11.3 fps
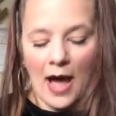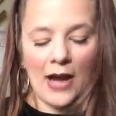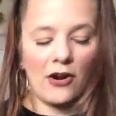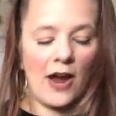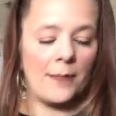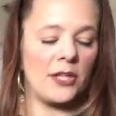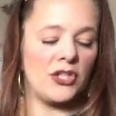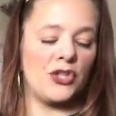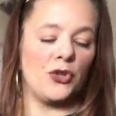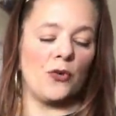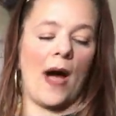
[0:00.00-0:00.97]
I grabbed
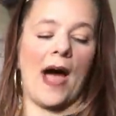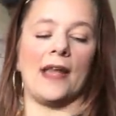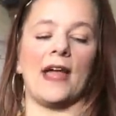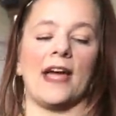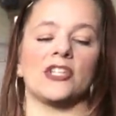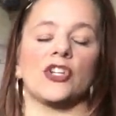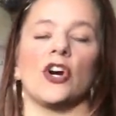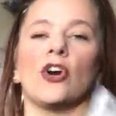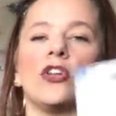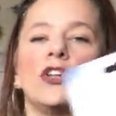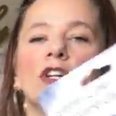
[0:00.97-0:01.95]
2 eyelash
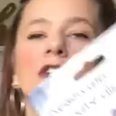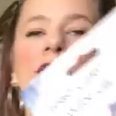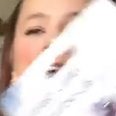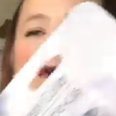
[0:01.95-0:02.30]
curlers.